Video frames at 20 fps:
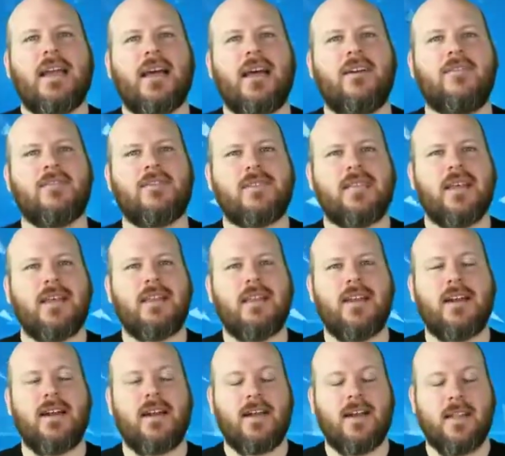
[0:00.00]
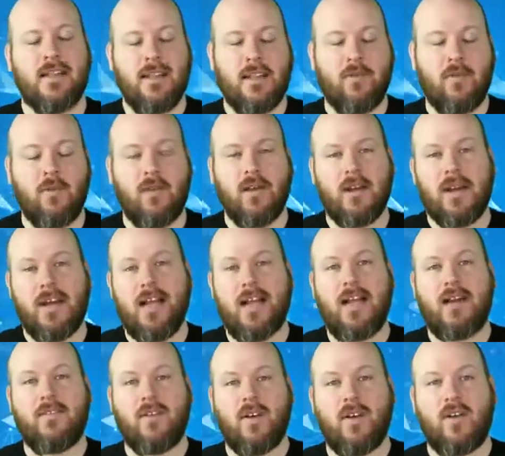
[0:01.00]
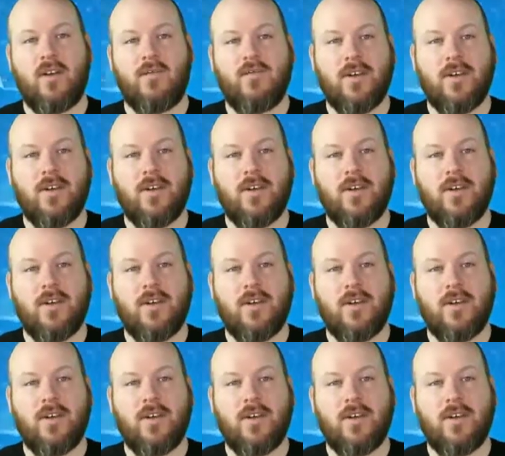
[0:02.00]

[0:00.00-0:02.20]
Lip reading: have said that they want to have all